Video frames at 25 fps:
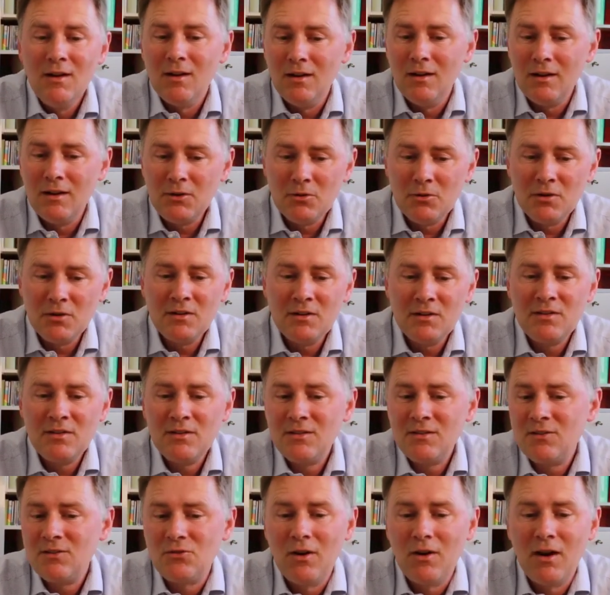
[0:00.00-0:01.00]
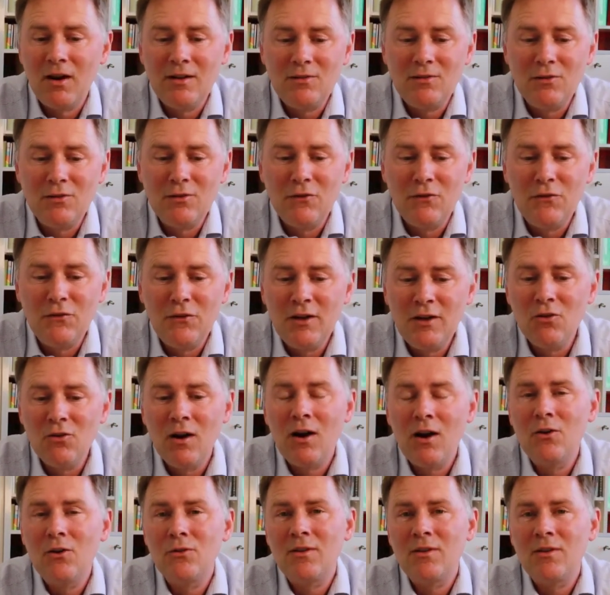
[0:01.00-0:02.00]
Linguists try to figure
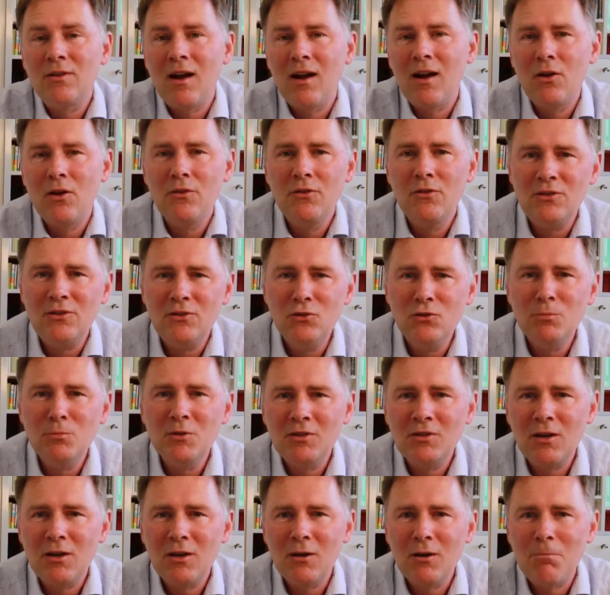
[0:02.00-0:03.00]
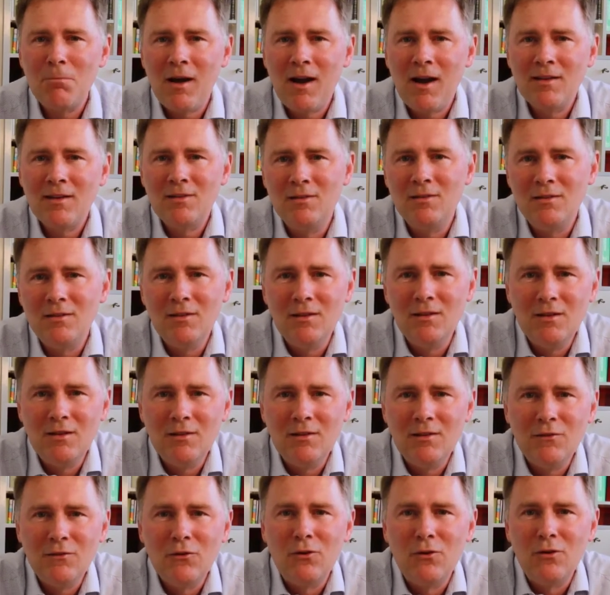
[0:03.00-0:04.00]
out how the human capacity
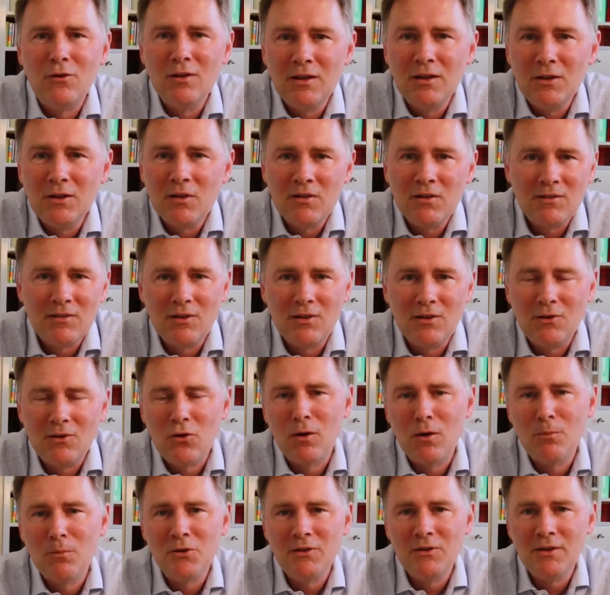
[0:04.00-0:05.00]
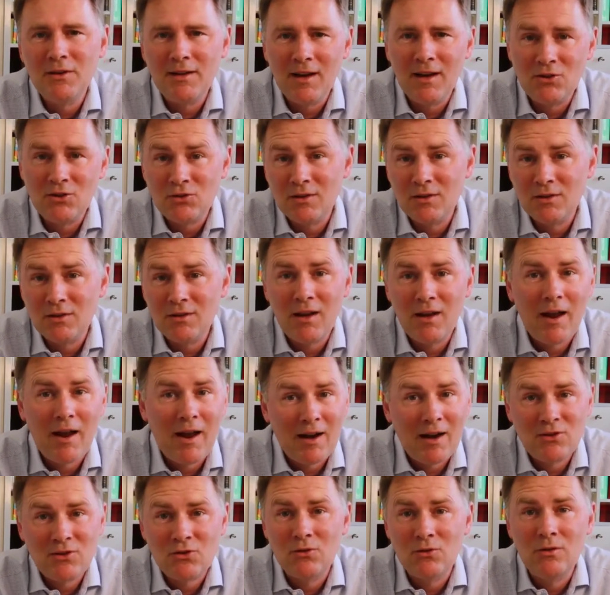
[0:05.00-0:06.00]
for linguistic communication
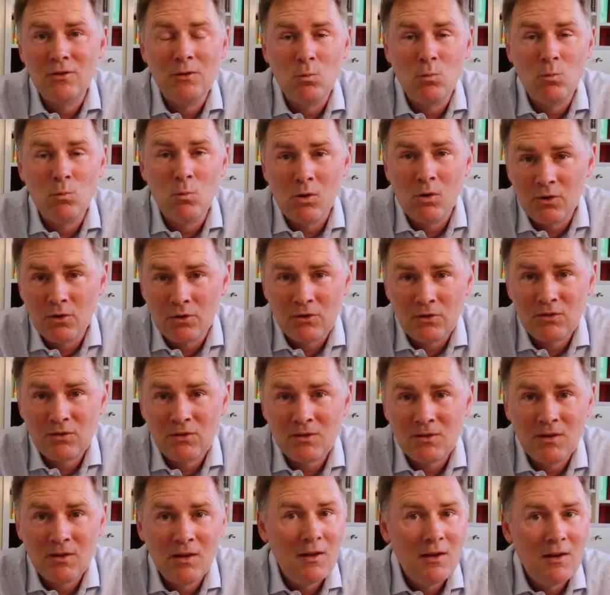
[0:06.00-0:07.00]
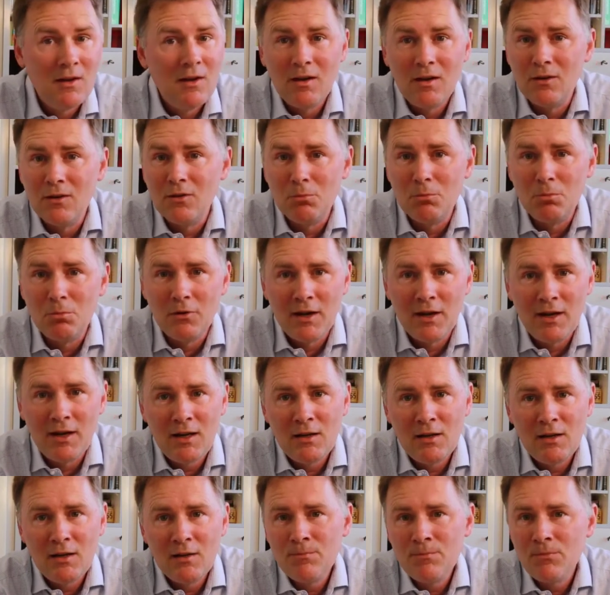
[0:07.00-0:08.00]
actually works in the
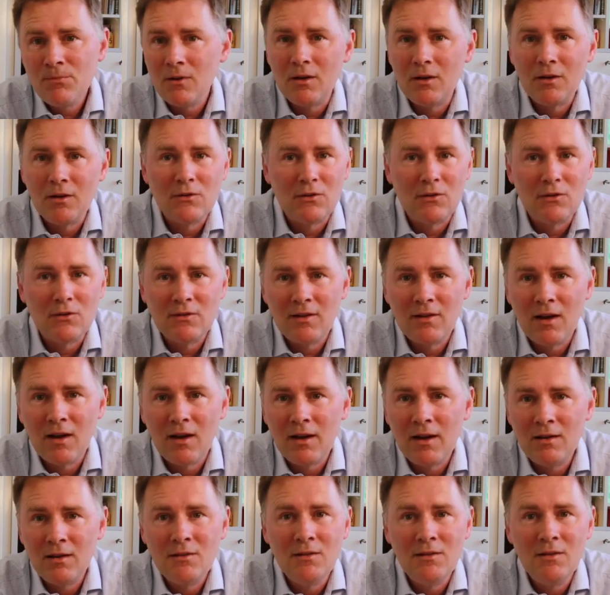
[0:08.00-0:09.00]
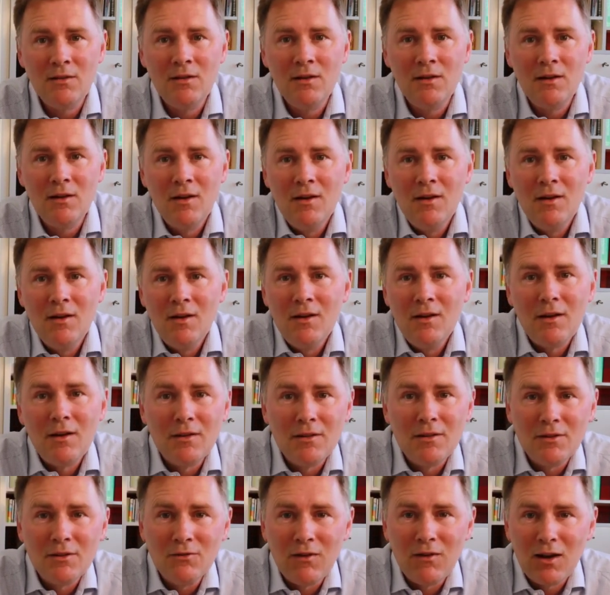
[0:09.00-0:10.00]
brain, in society, in
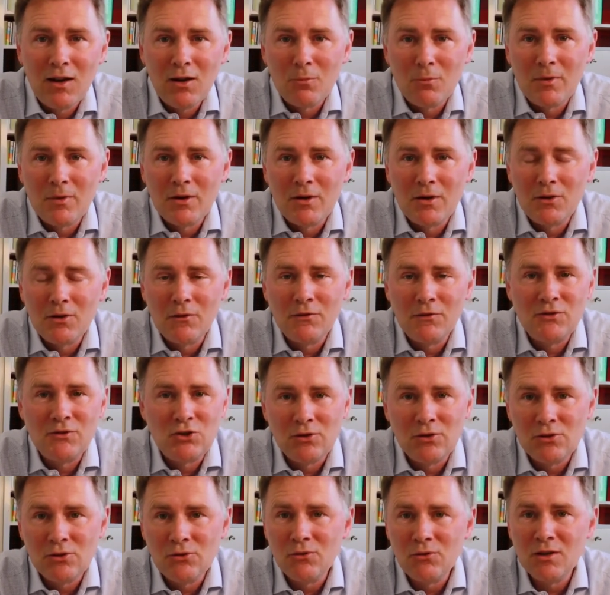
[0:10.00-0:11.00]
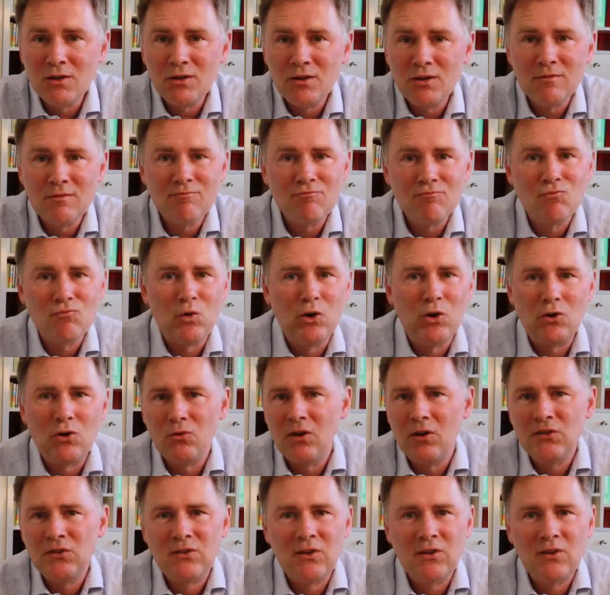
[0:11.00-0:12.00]
the development of children,
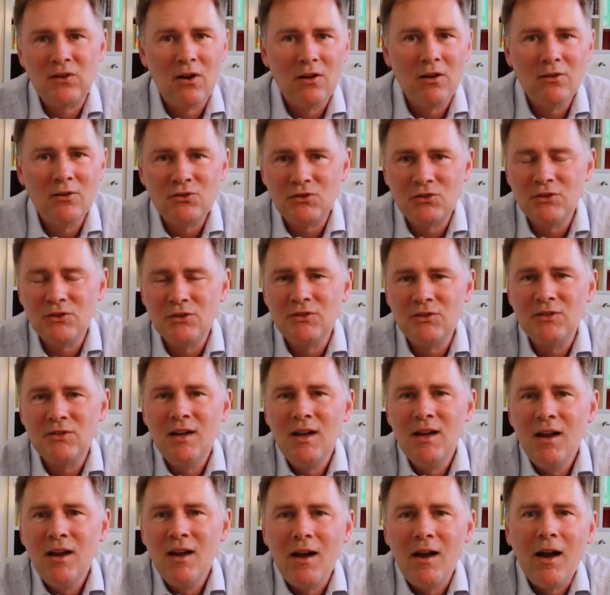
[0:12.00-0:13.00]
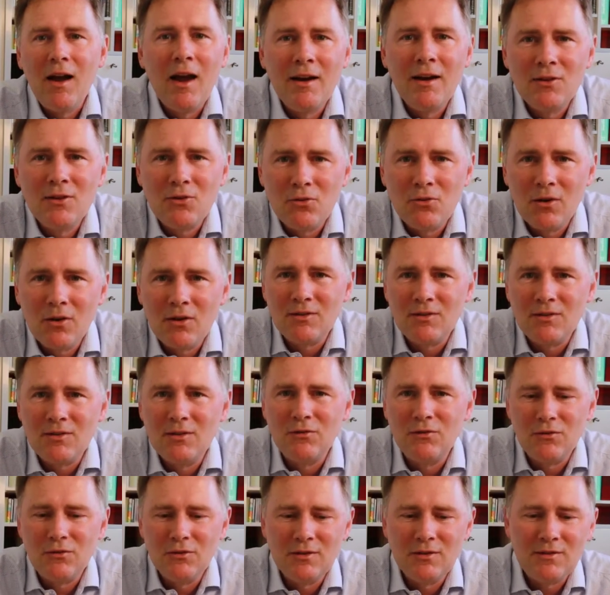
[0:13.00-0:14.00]
across cultures, and across
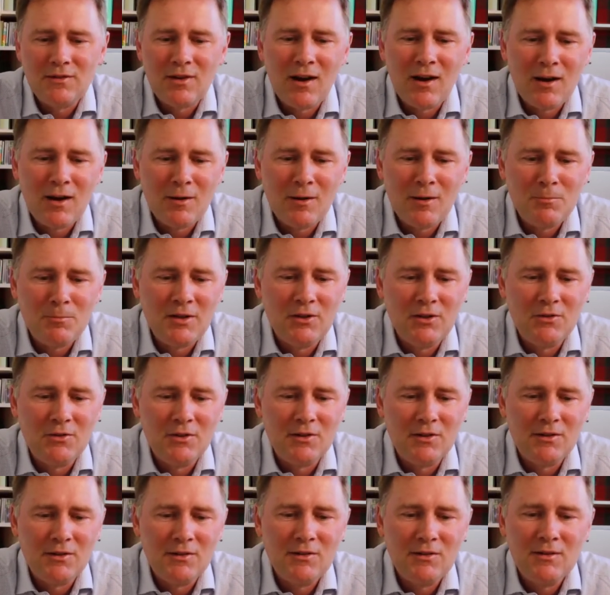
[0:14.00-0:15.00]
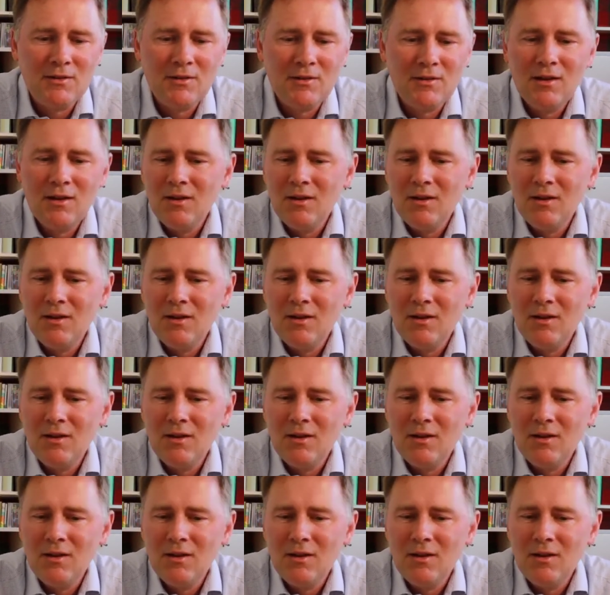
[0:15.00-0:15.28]
different time periods.